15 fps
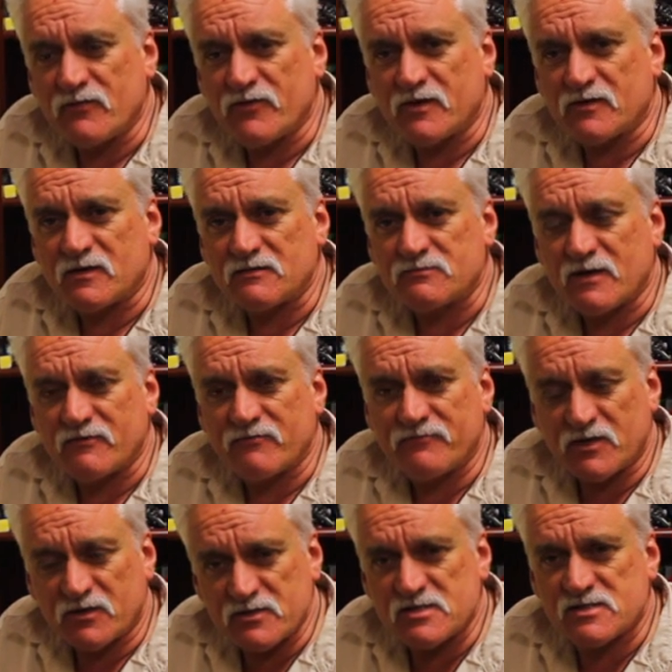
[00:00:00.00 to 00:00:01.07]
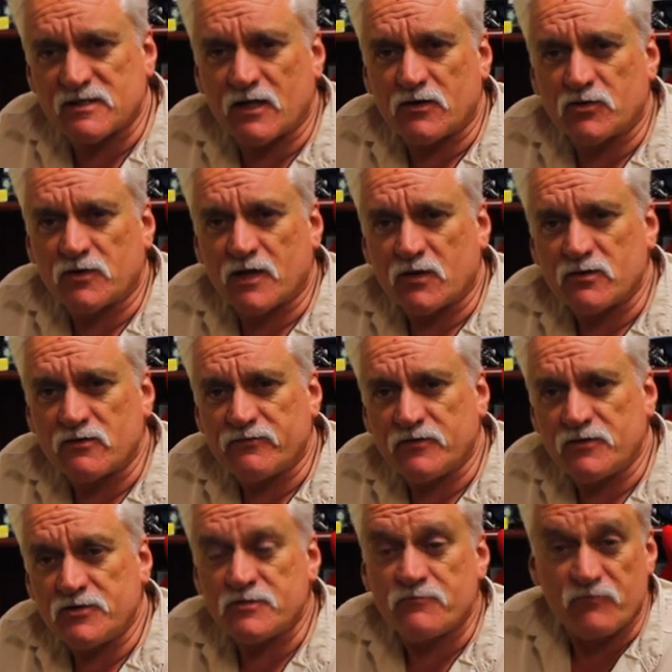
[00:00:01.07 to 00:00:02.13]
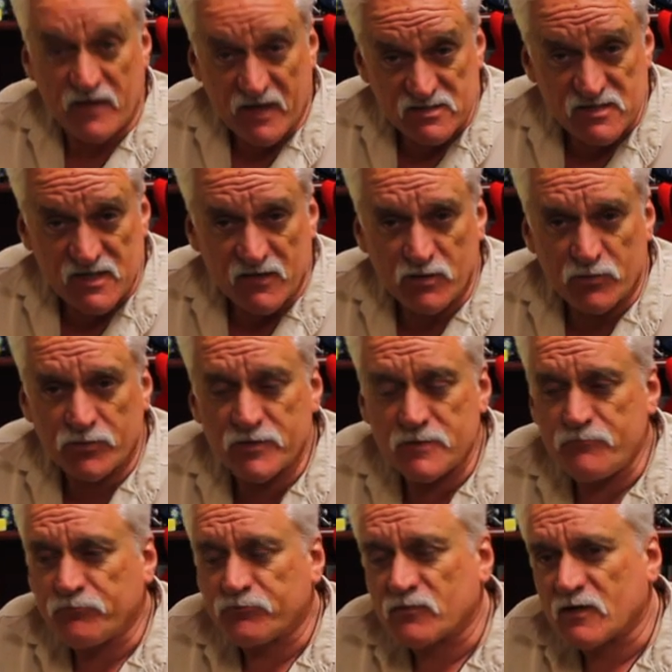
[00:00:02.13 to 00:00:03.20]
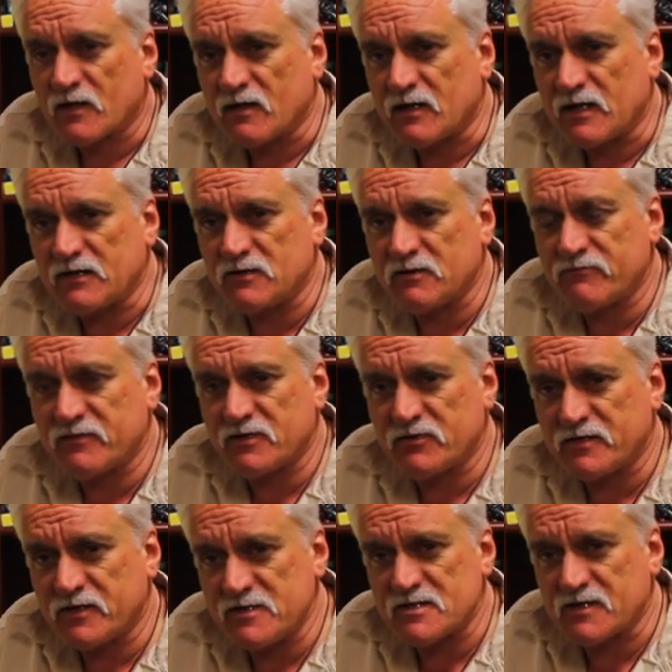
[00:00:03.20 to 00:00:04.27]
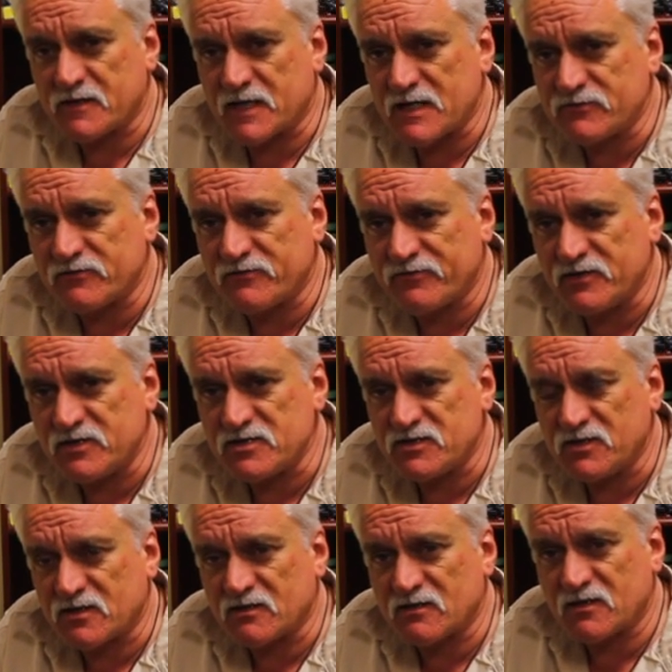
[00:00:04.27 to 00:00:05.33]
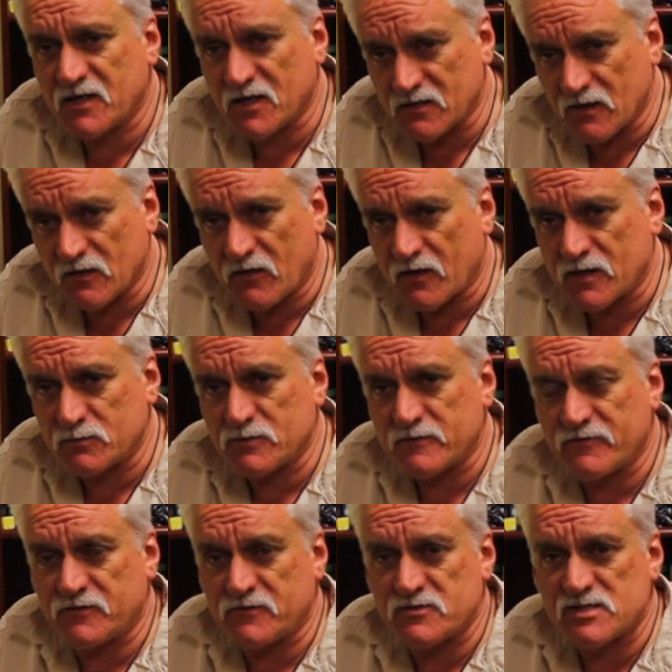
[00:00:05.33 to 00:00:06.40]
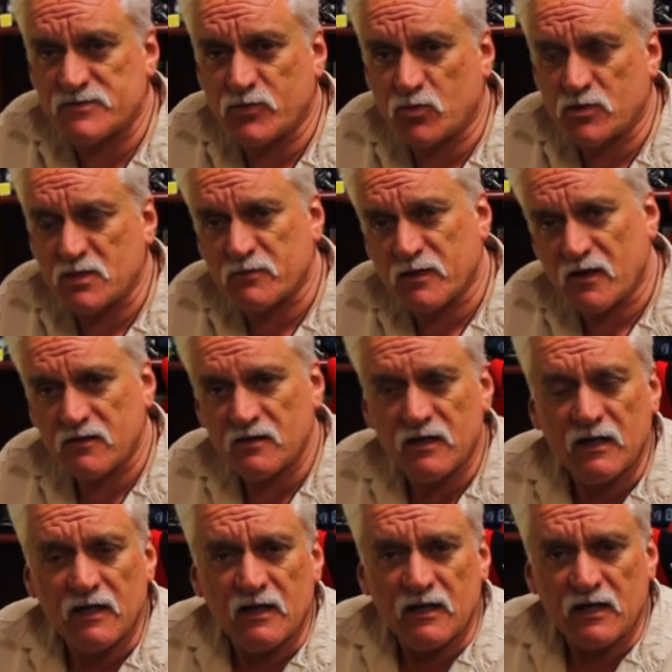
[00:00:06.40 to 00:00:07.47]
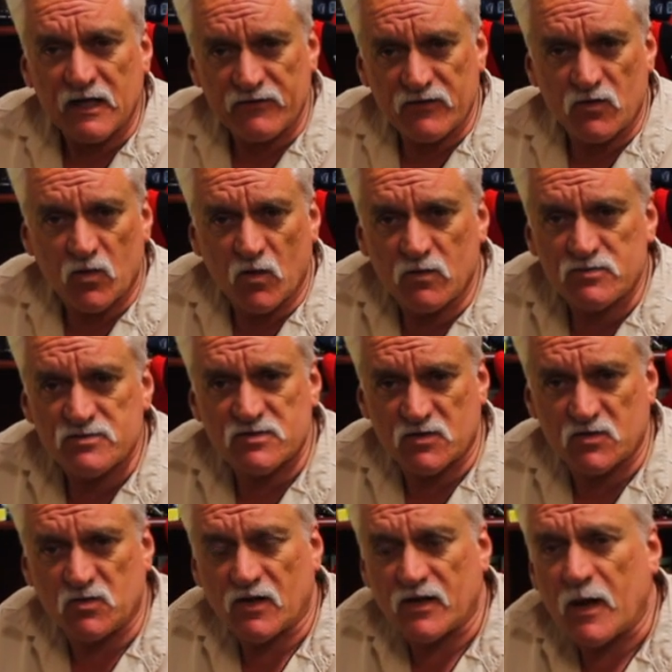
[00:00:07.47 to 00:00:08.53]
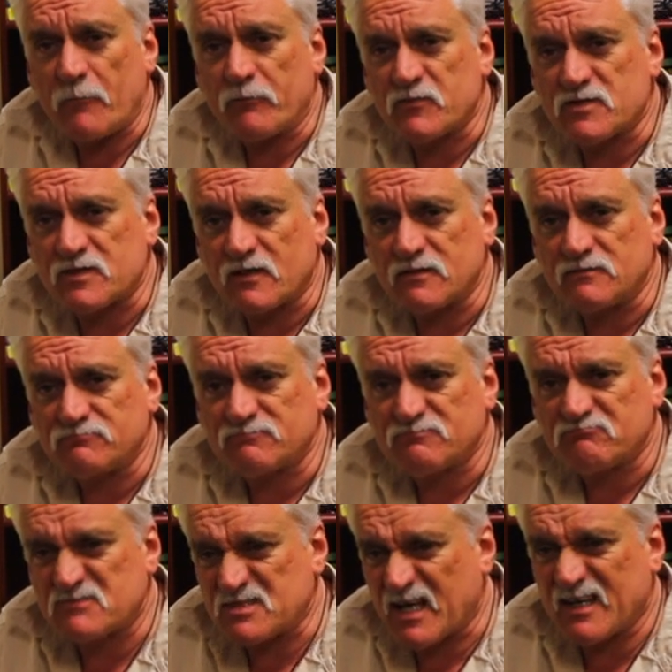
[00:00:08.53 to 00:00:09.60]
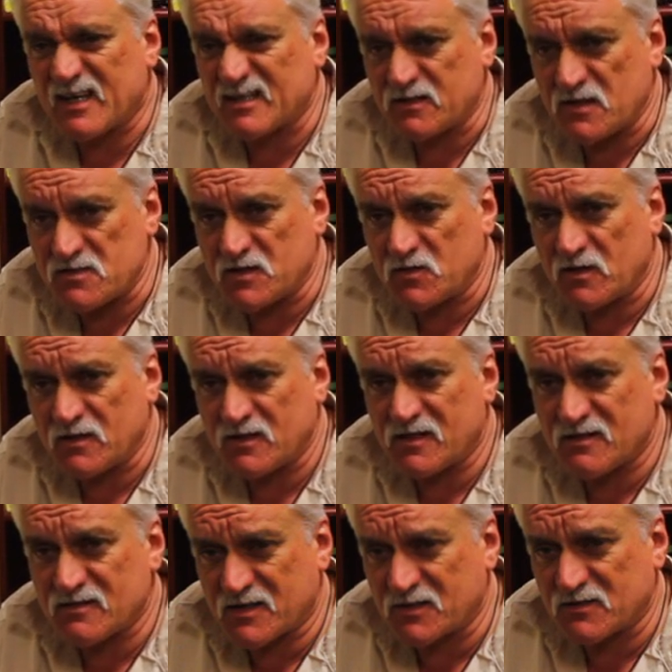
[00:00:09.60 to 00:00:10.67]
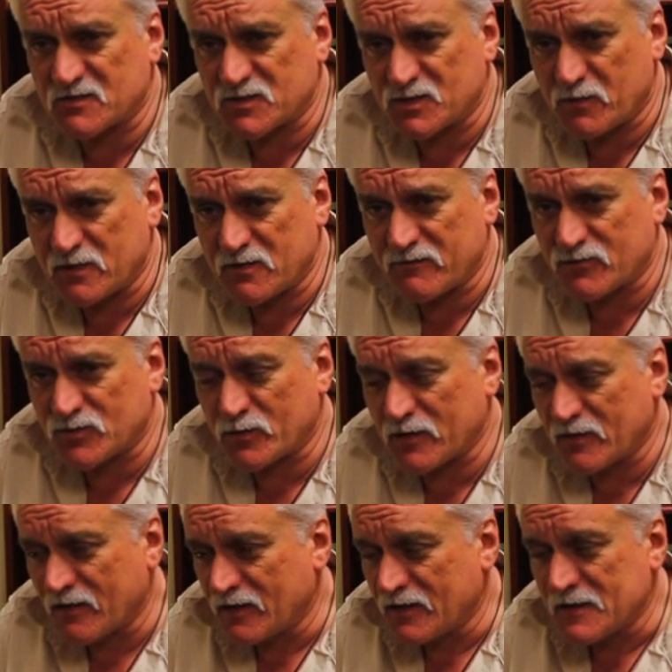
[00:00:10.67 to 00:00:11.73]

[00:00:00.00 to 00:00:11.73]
They're a very slow growing fish, as are the bream, and they're very easily overfished. You can kill a lot of them if they're in spawning mode and they're all schooled up. So take it easy, will you? Don't kill too many for me.